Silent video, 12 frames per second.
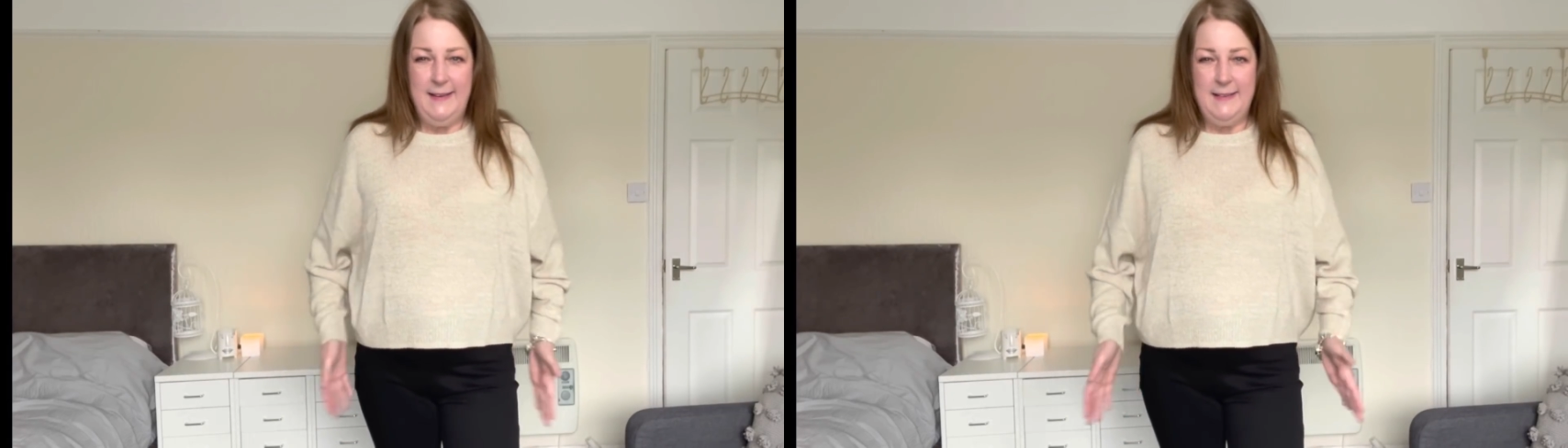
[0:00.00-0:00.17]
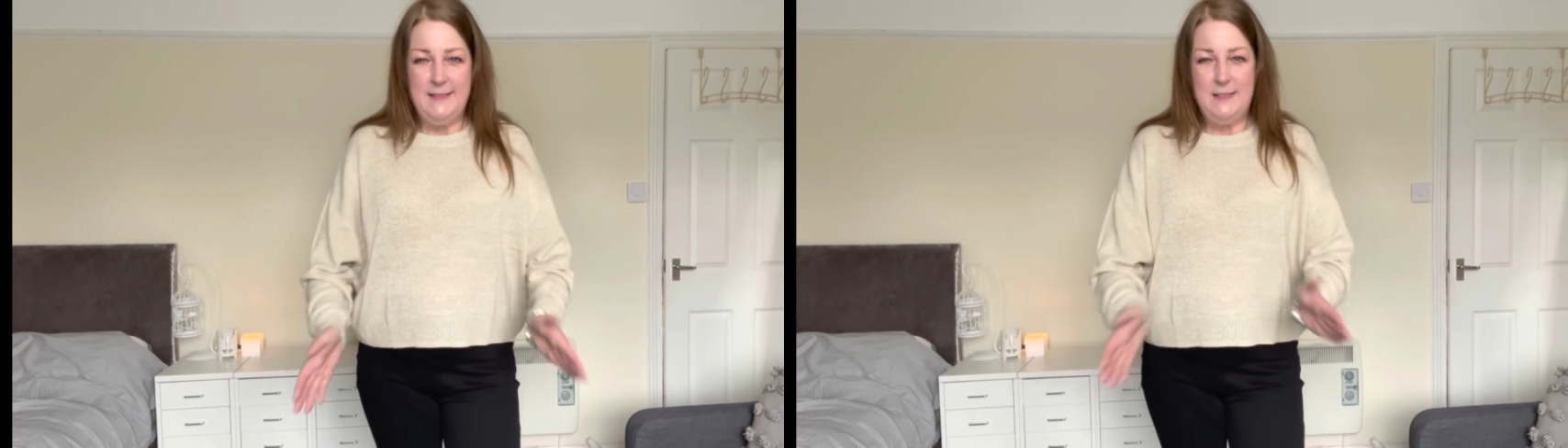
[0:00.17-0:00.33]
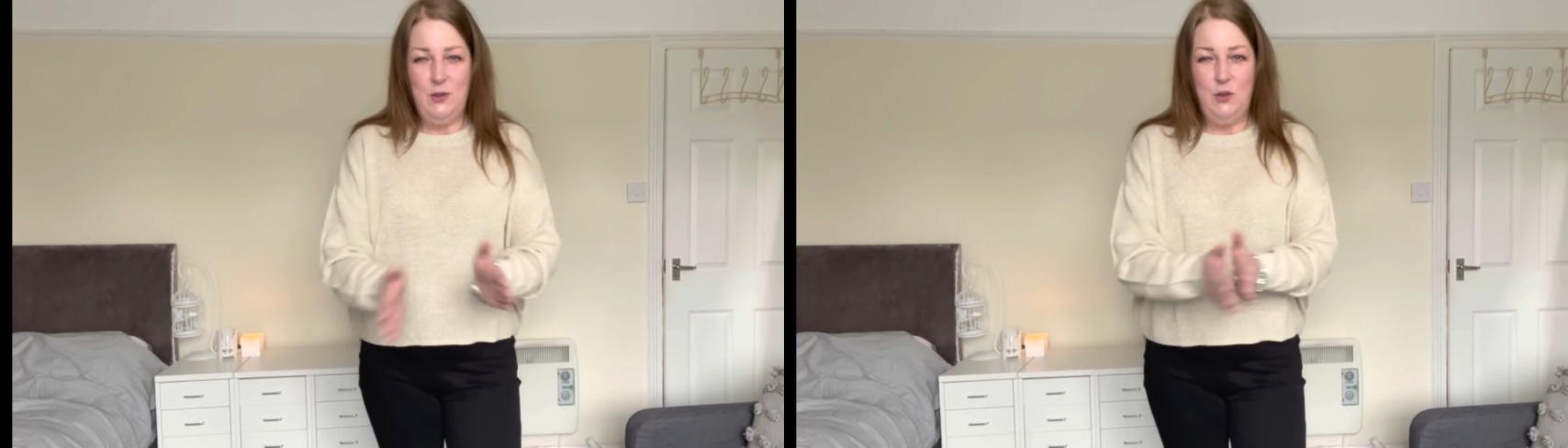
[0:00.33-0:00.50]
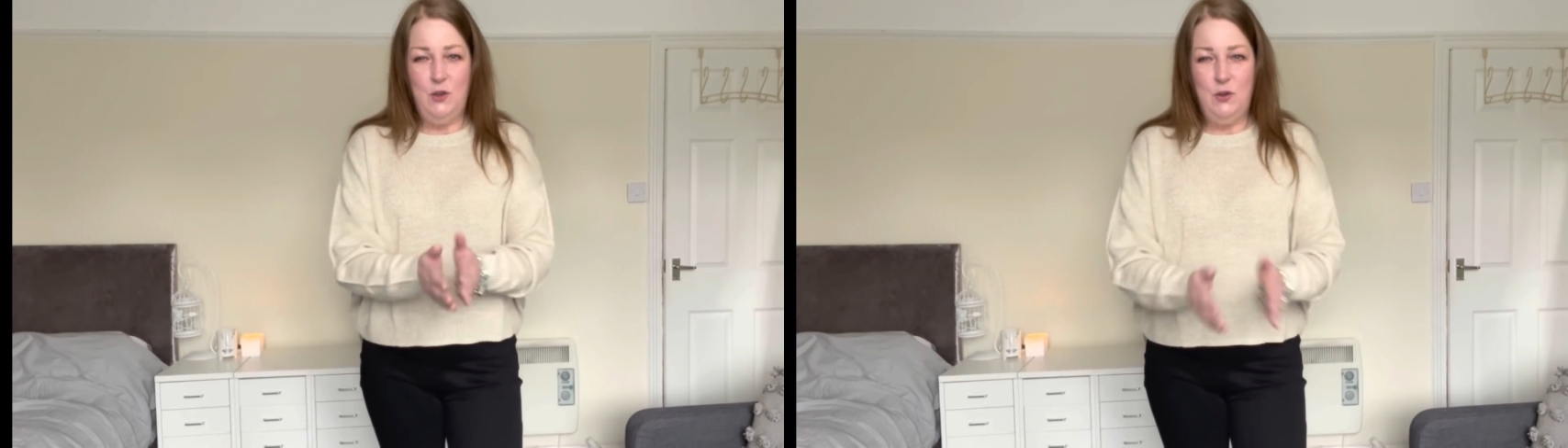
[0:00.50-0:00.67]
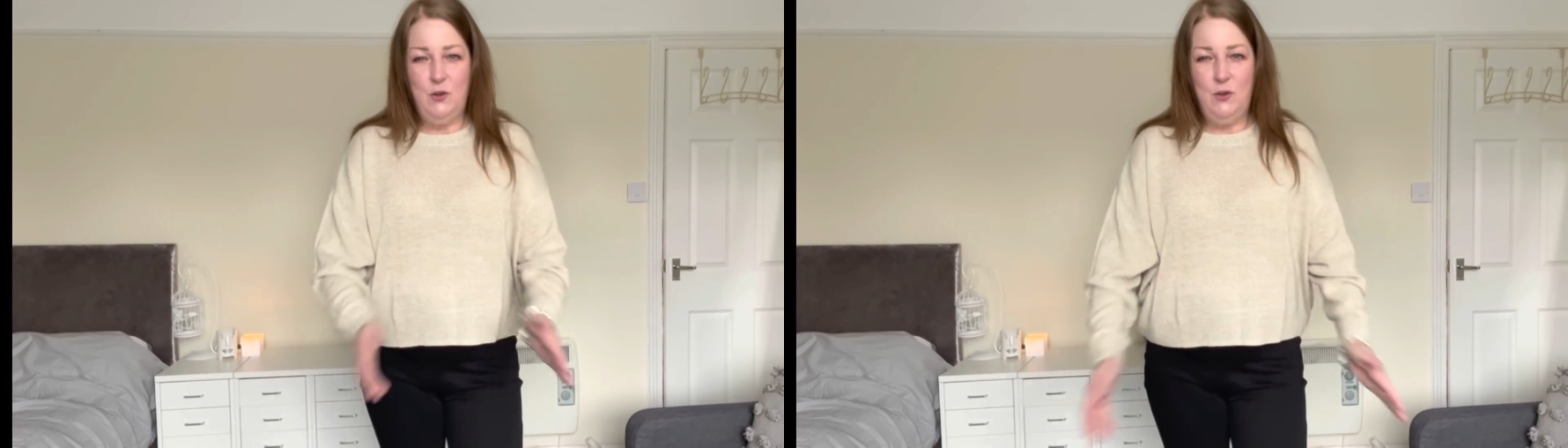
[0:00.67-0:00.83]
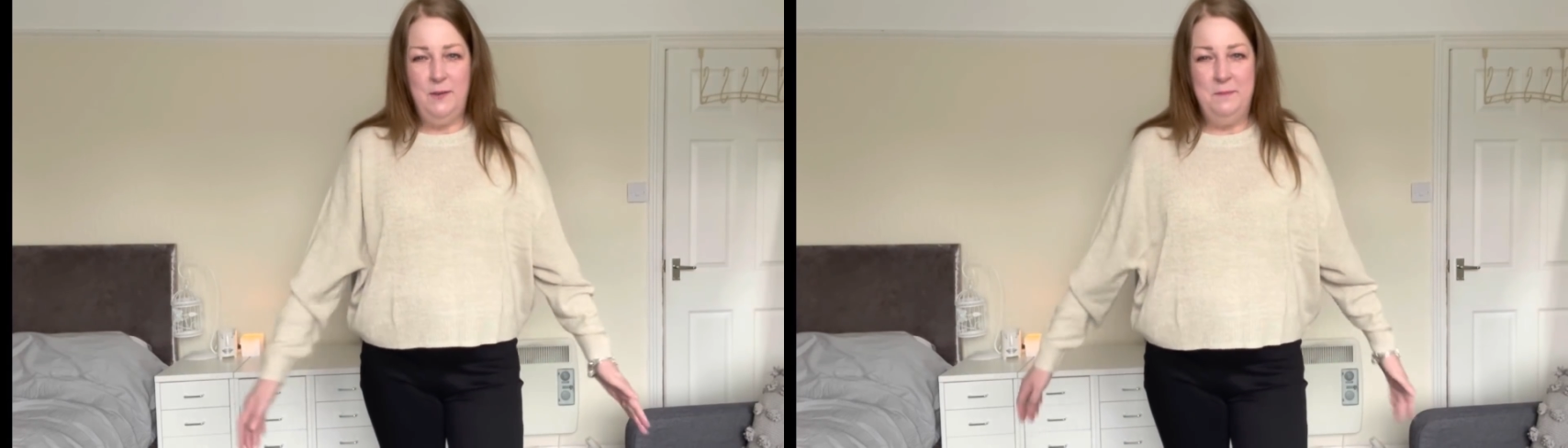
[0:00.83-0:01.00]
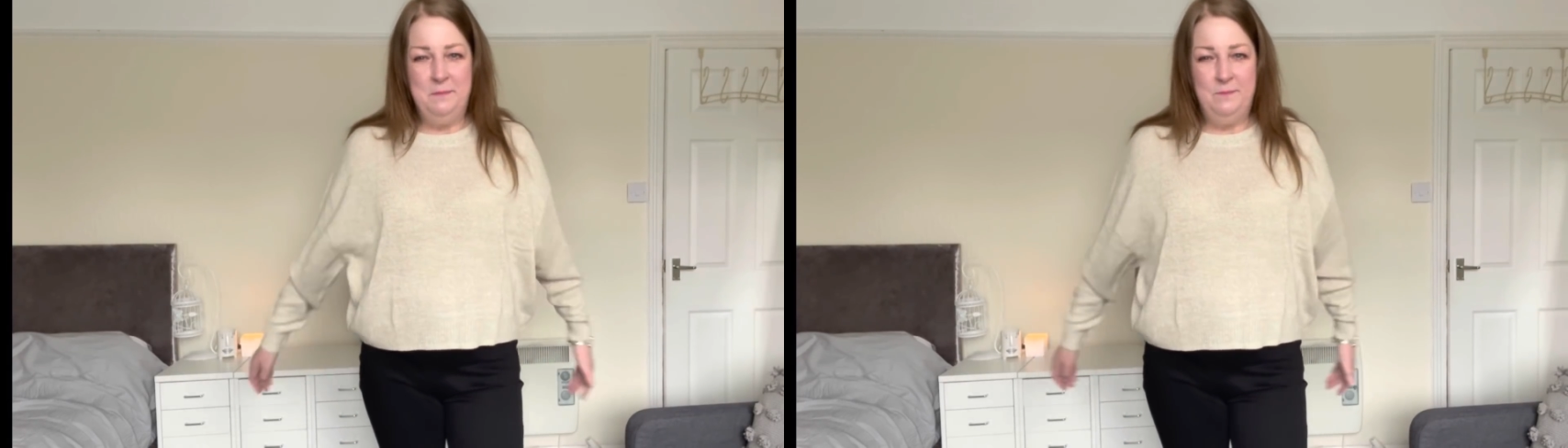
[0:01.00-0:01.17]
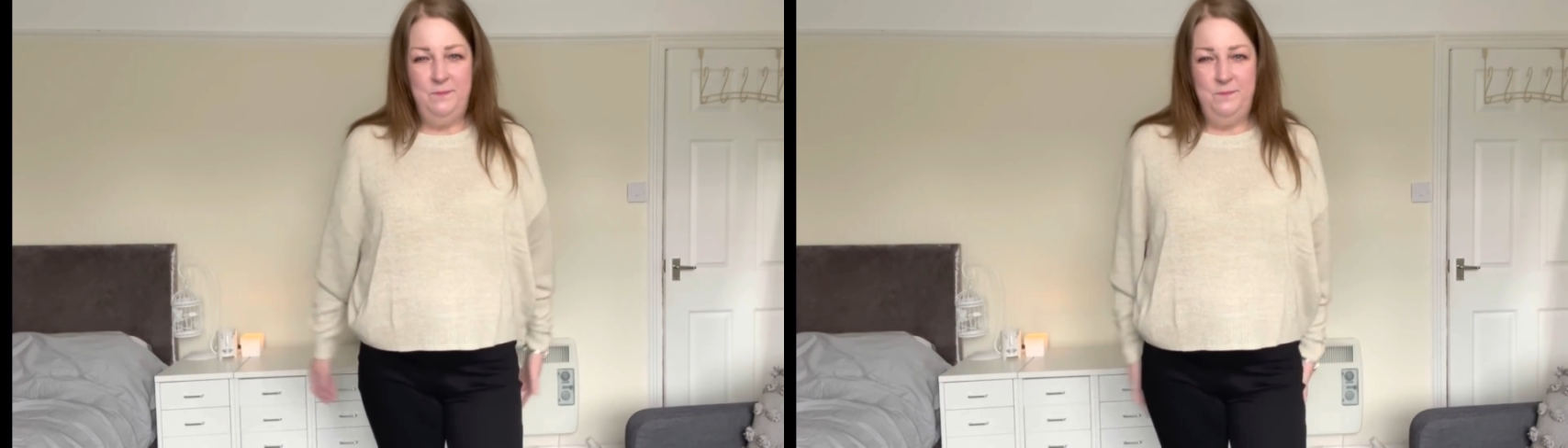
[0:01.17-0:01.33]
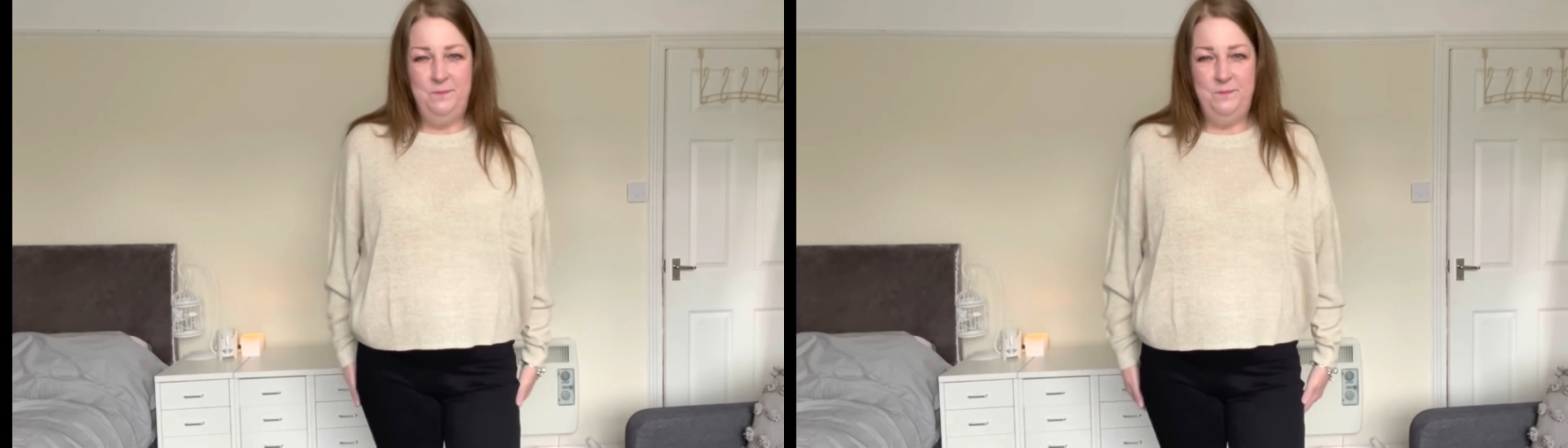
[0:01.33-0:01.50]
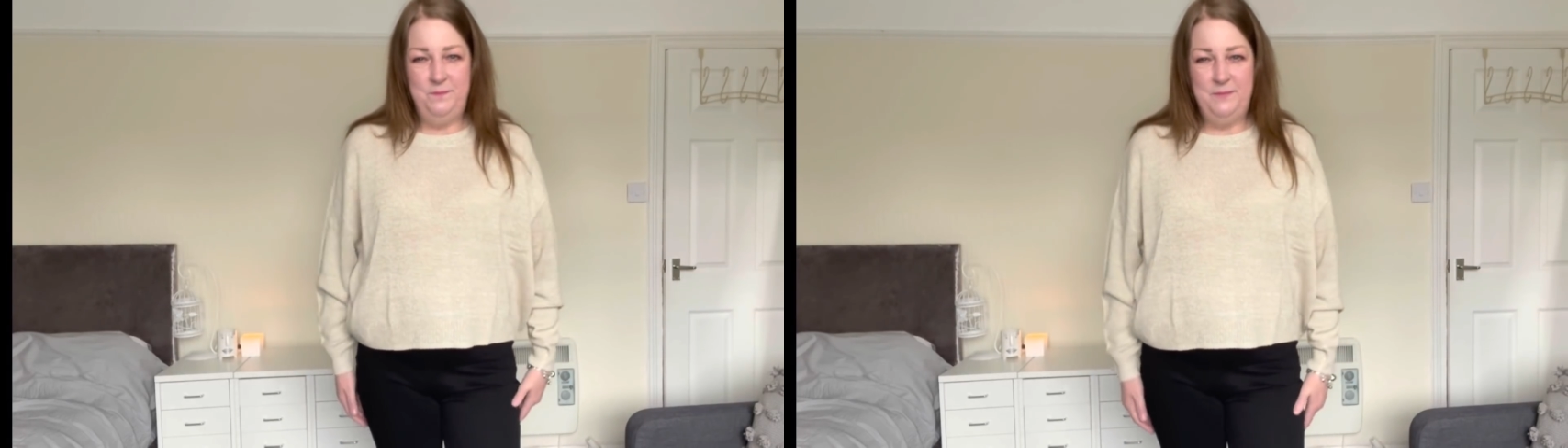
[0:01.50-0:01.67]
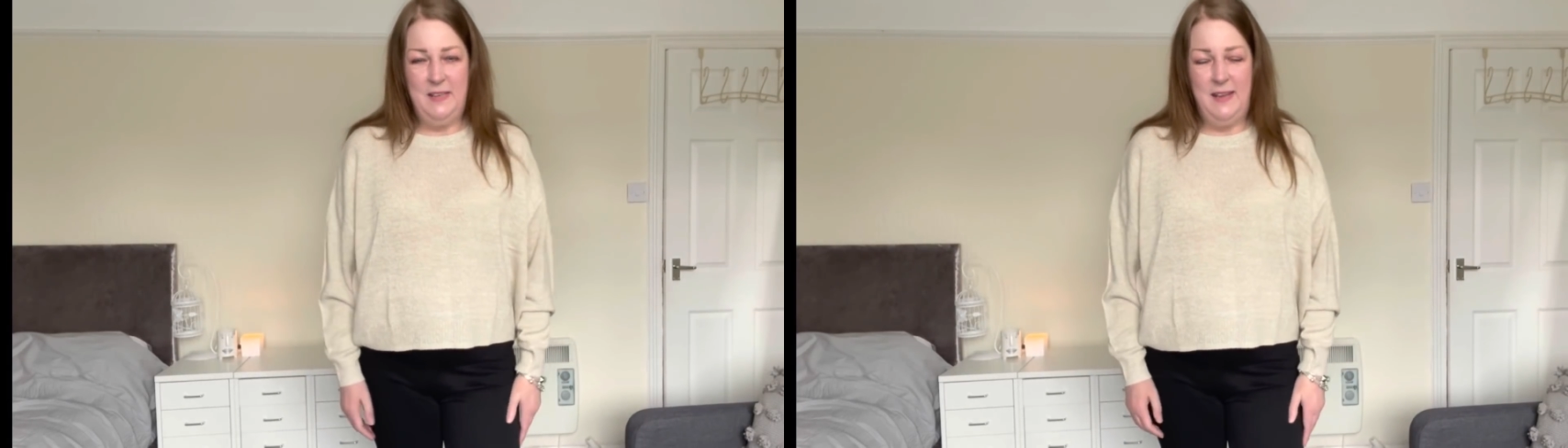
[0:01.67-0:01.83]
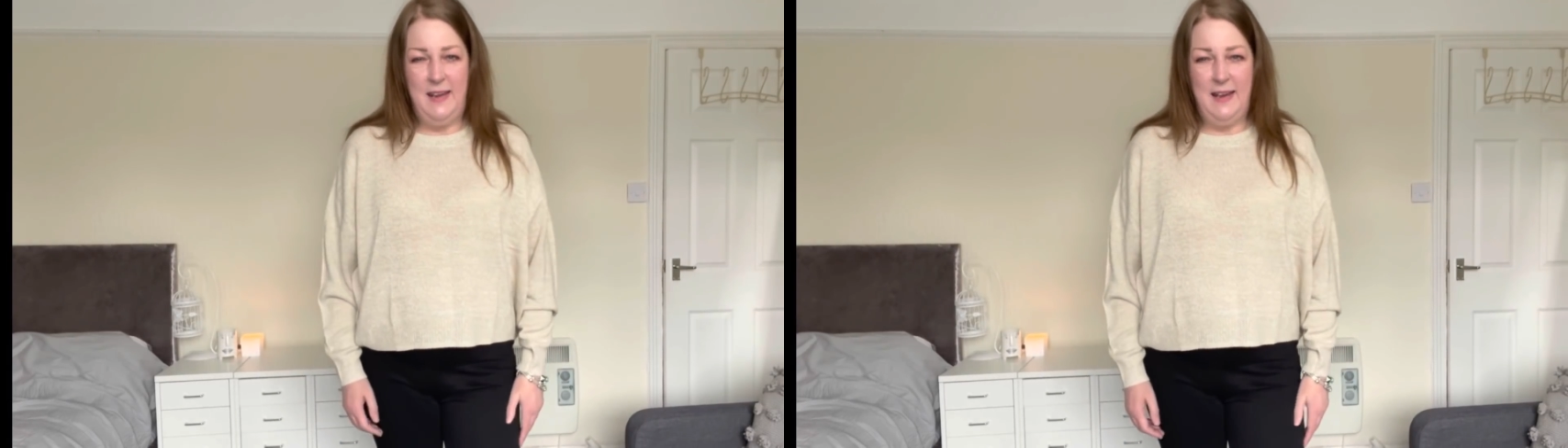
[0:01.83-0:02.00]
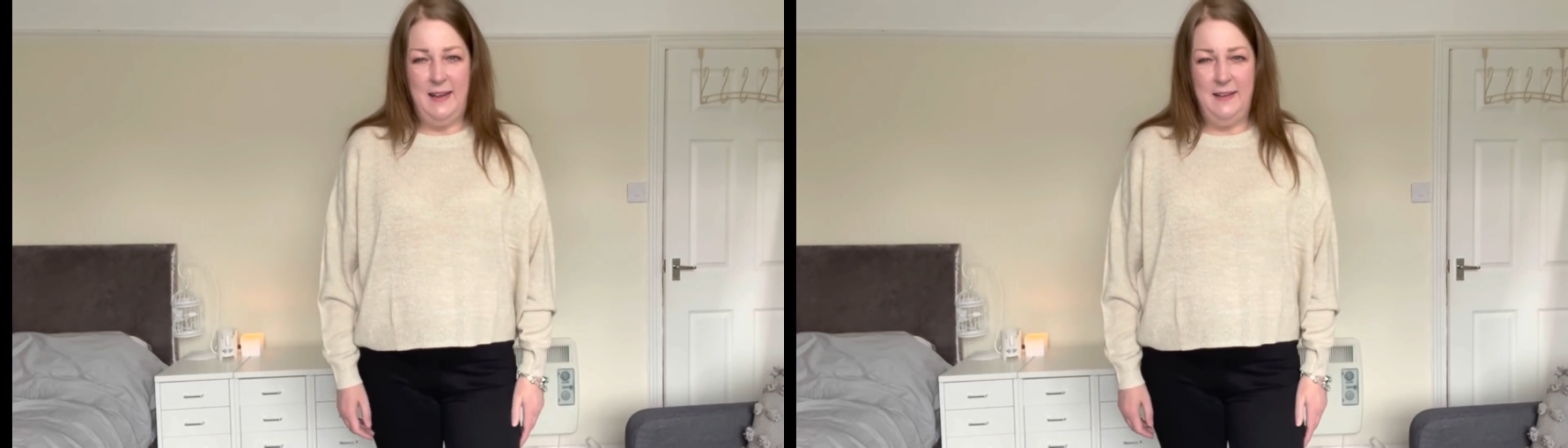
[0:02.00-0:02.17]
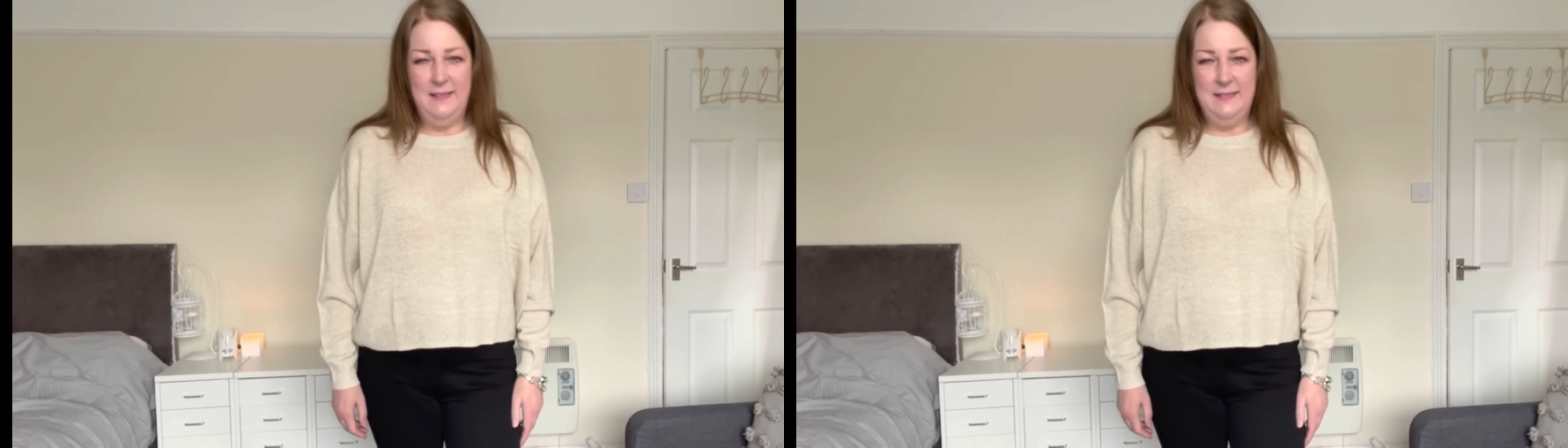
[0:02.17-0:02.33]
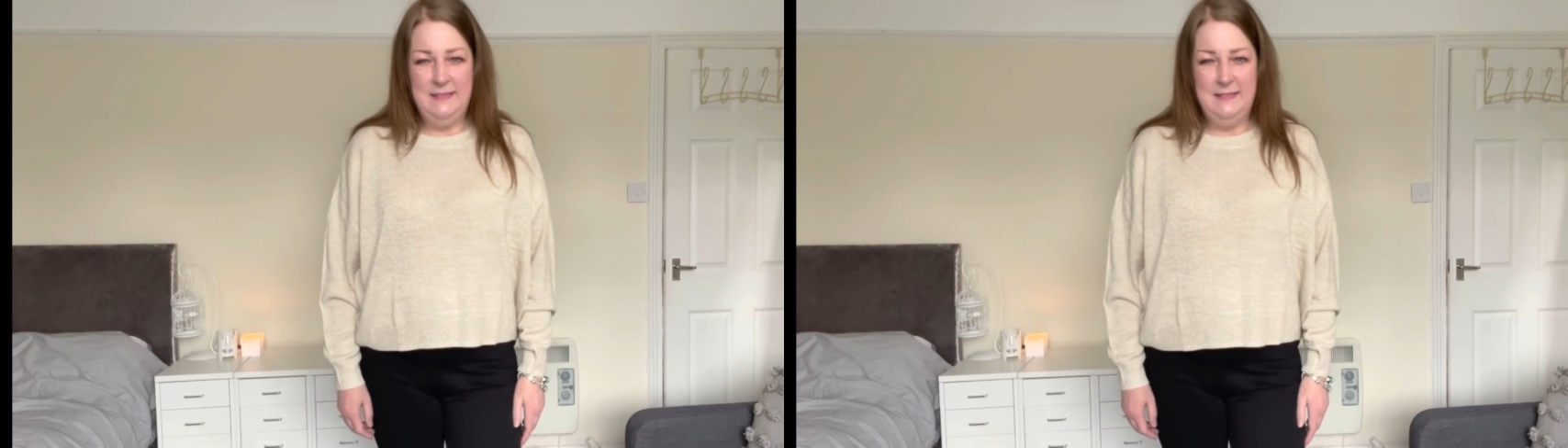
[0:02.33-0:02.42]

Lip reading: So, yeah,